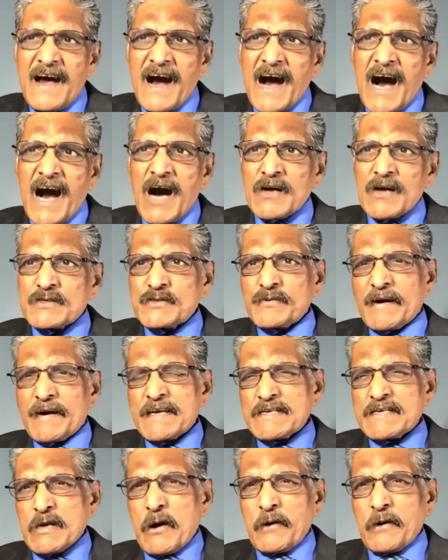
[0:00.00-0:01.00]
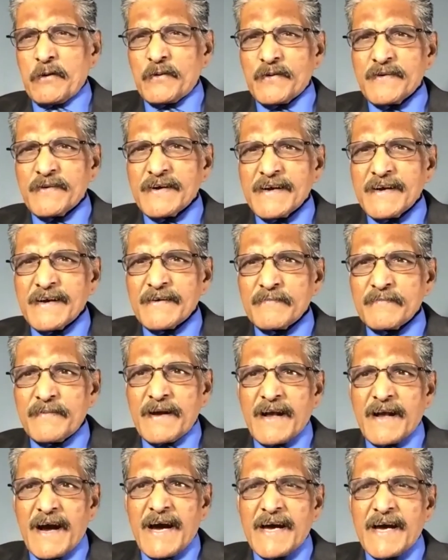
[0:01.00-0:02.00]
How do I know?
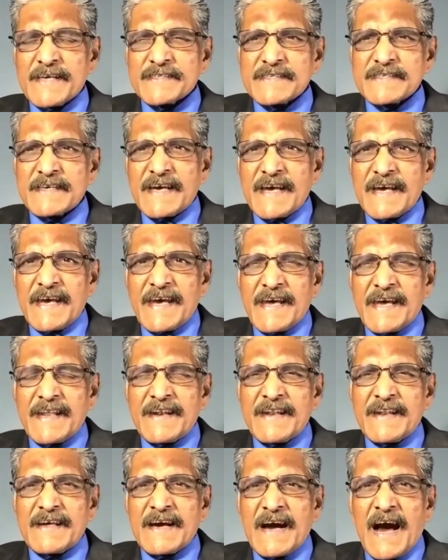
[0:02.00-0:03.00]
Because in